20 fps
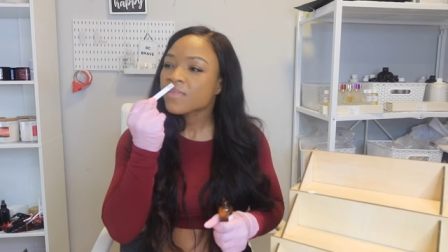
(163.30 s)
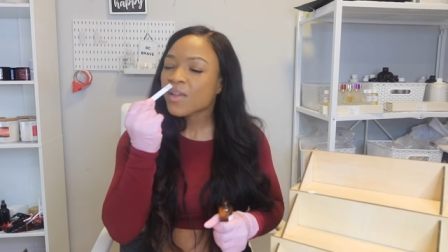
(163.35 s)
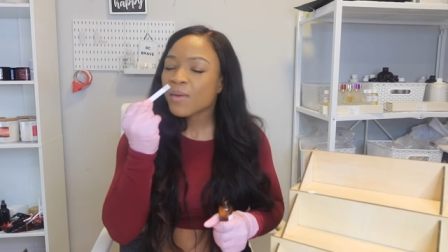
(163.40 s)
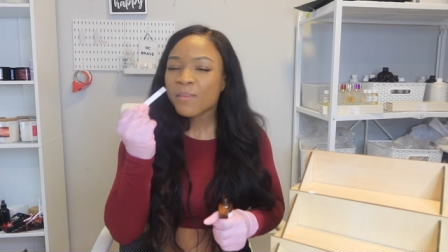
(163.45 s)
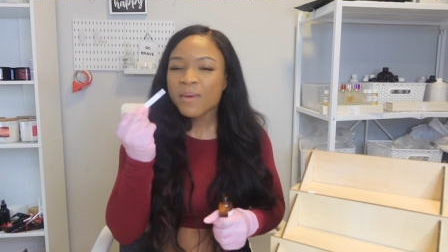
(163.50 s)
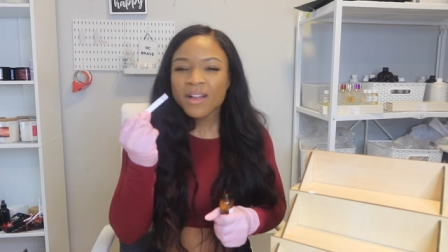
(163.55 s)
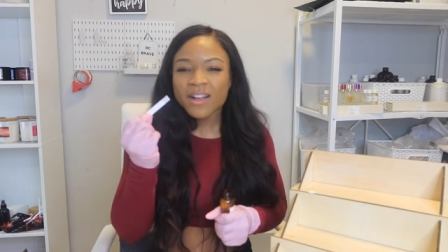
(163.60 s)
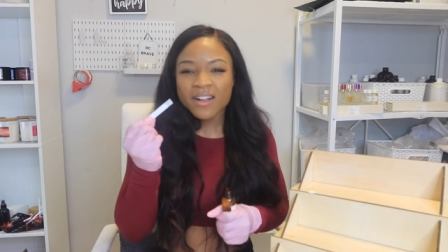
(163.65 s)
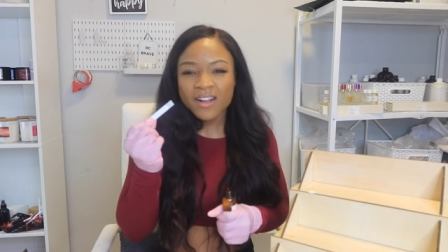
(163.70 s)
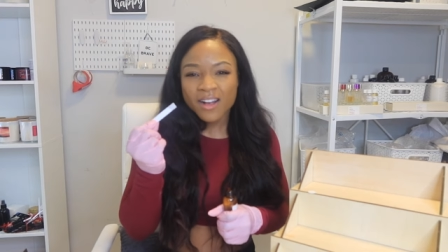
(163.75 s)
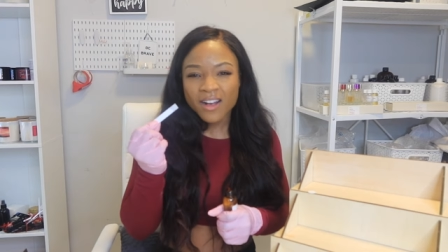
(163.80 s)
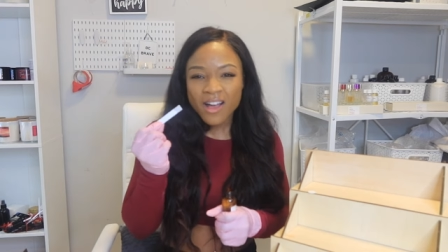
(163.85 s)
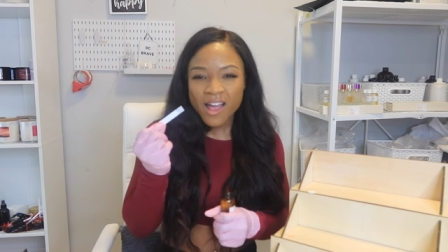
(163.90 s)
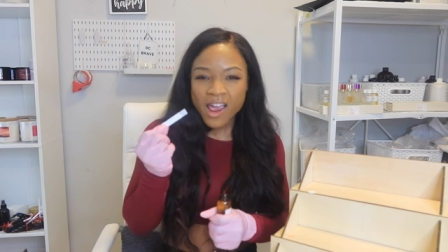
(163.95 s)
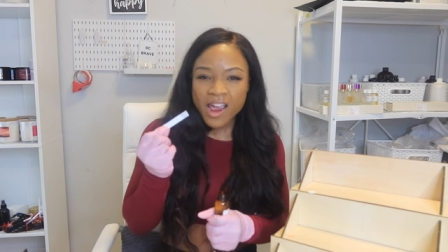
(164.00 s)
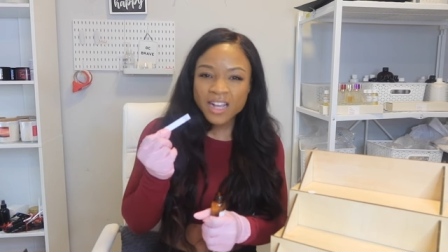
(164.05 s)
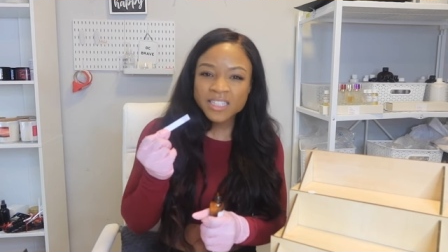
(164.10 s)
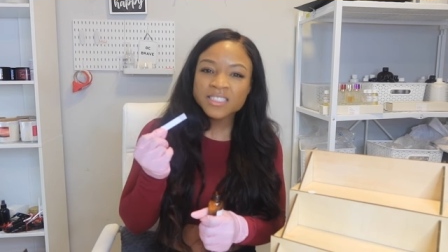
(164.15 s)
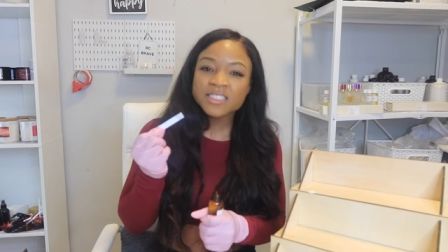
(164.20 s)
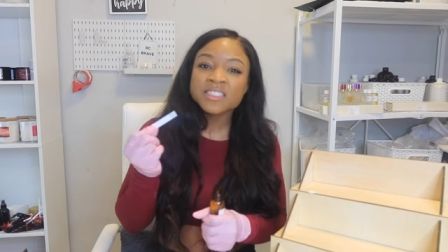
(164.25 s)
Oh my
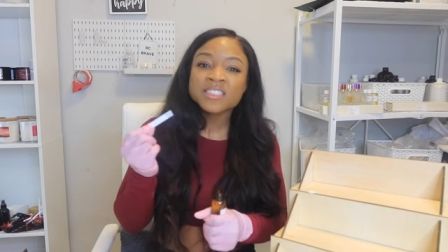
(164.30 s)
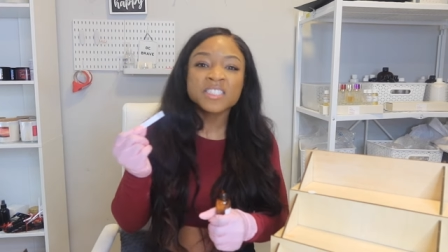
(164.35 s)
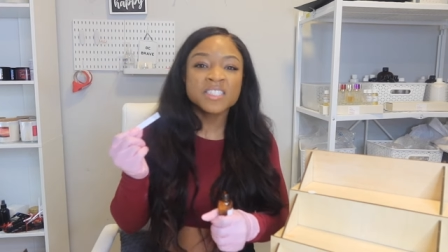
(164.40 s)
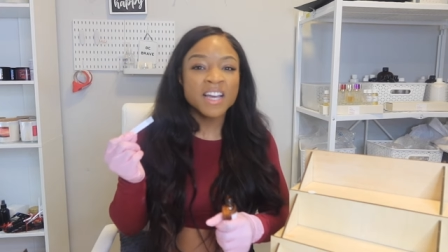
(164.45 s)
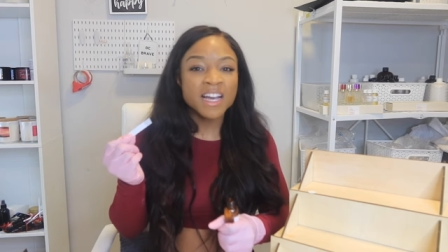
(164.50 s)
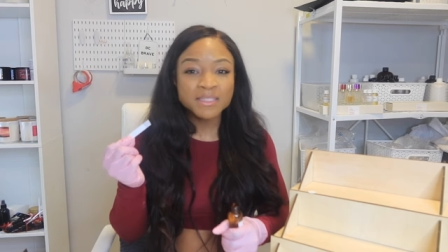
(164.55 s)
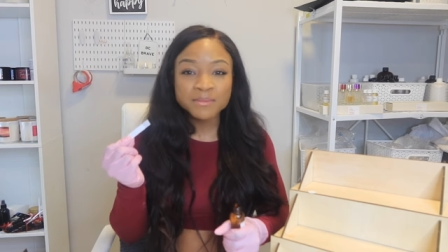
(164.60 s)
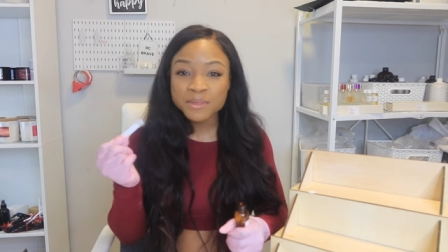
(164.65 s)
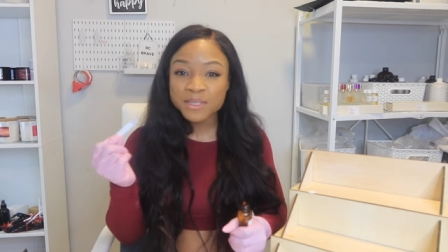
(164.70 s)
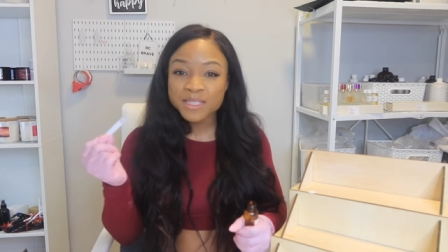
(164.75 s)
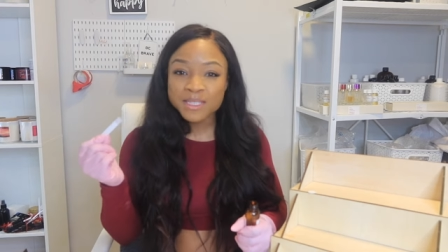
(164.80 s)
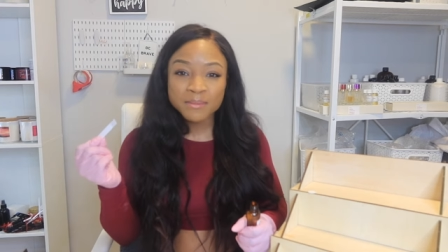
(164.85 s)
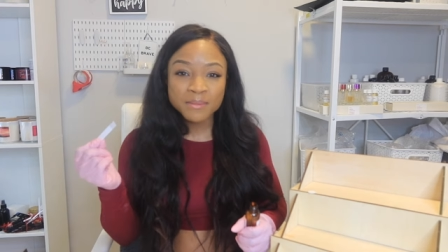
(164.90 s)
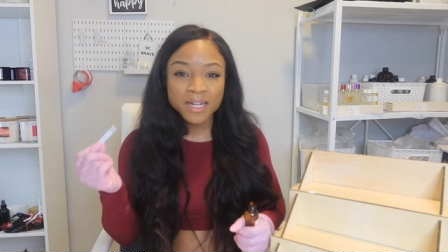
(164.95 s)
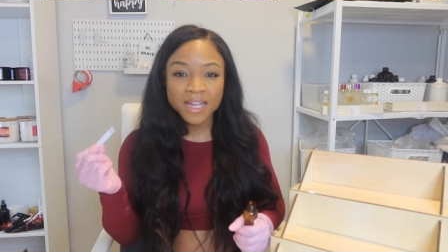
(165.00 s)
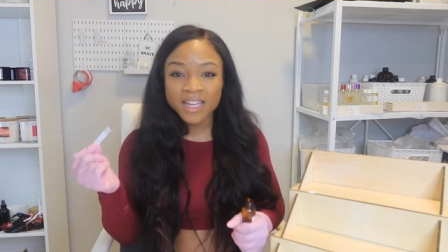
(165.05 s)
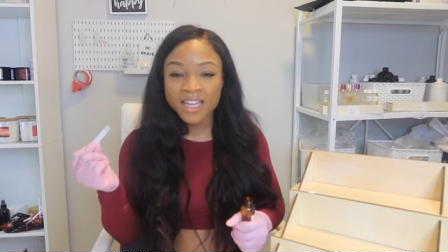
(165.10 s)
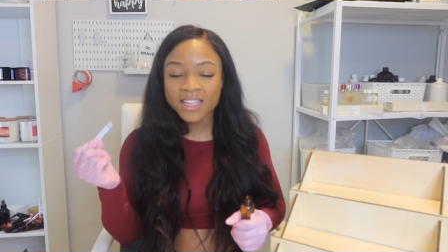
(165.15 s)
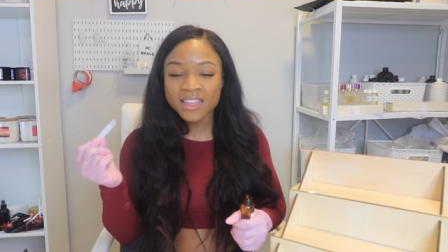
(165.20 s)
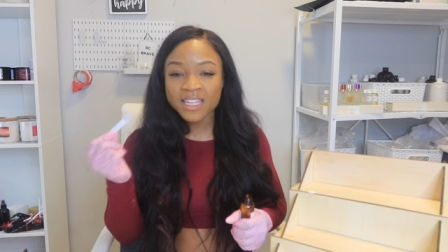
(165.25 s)
God, it's a jasmine
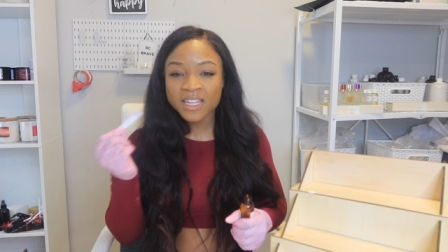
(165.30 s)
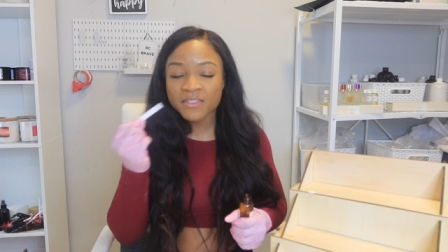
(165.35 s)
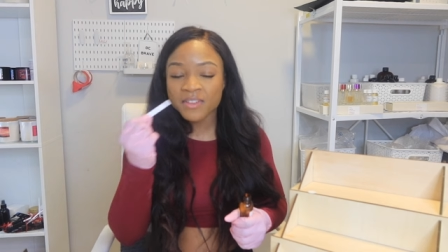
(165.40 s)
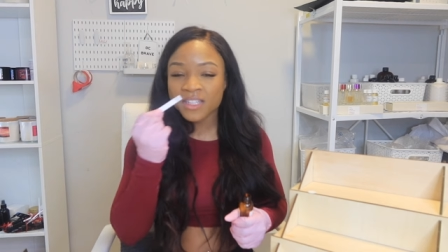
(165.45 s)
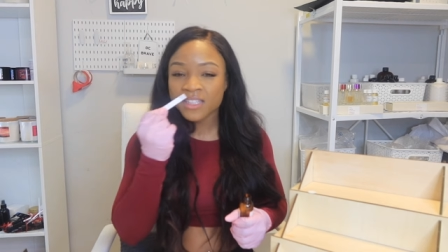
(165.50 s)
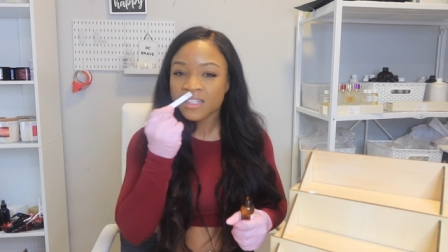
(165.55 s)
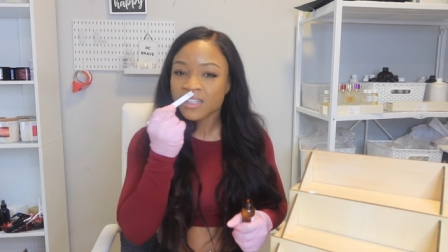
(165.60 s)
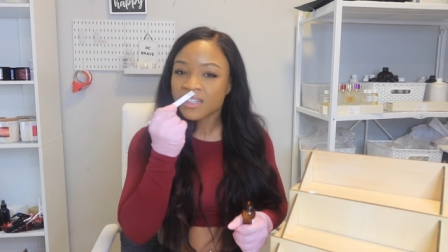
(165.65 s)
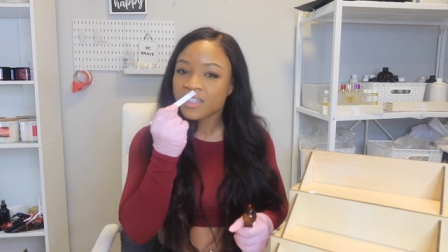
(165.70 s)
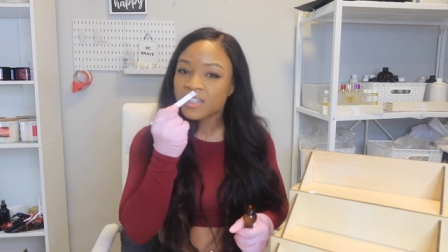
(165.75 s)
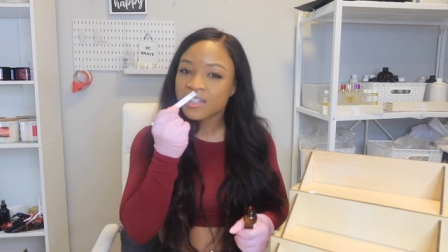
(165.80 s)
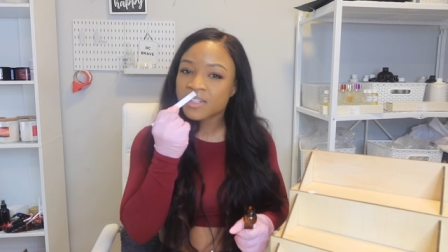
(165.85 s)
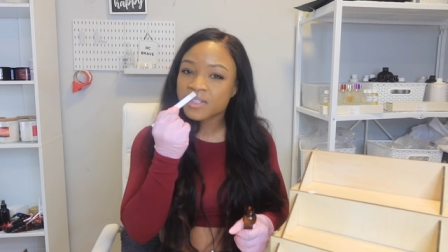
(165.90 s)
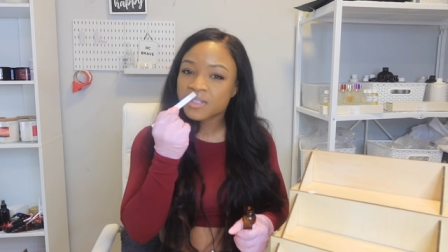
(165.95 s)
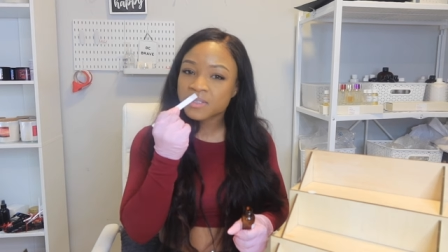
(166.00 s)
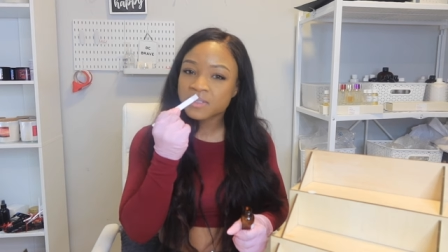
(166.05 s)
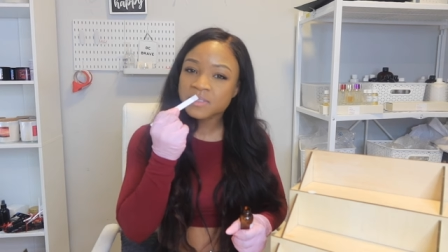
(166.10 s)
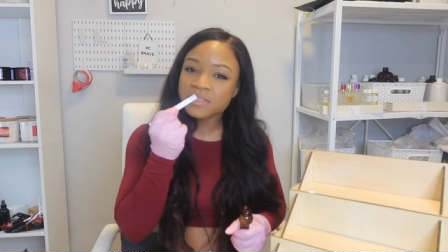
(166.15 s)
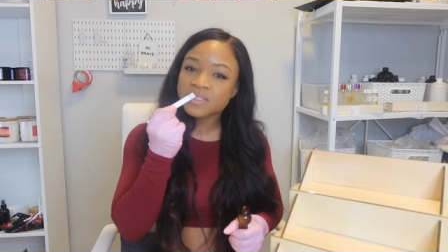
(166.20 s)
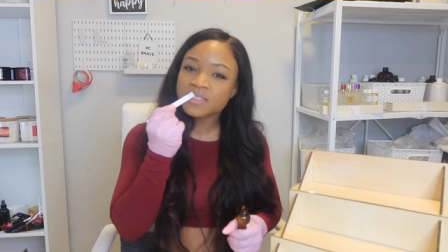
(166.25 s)
lemon. I can't think of anything
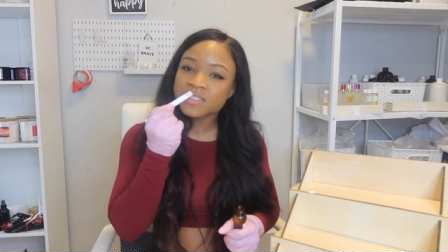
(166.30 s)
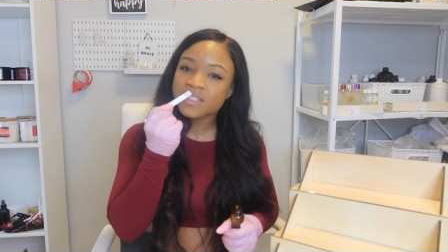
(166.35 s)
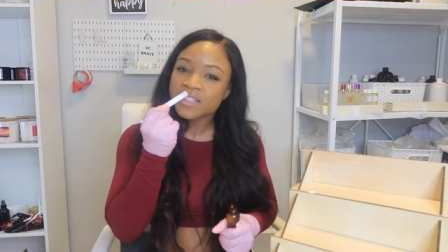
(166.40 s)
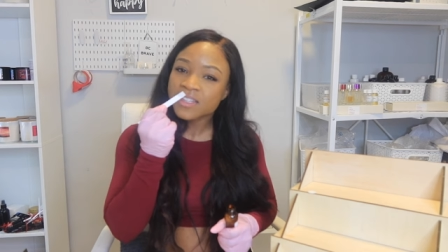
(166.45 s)
else.